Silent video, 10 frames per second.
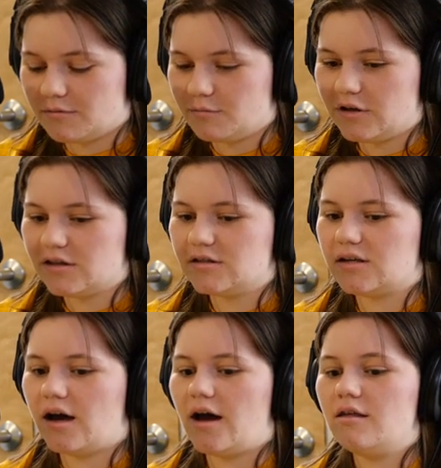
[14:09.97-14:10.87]
Because
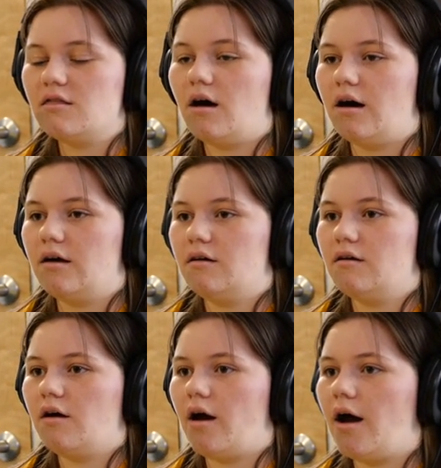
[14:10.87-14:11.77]
I thought
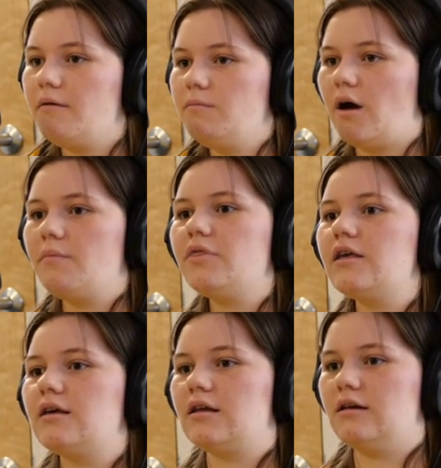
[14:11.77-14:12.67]
I'm I'm
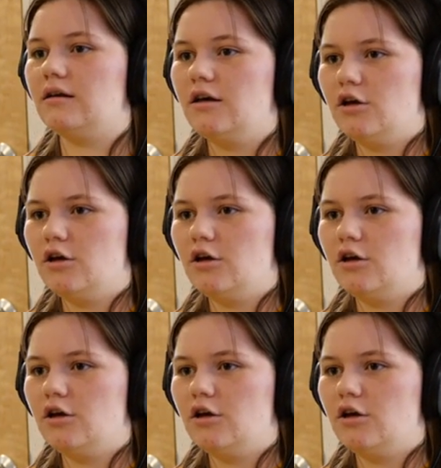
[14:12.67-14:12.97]
thinking,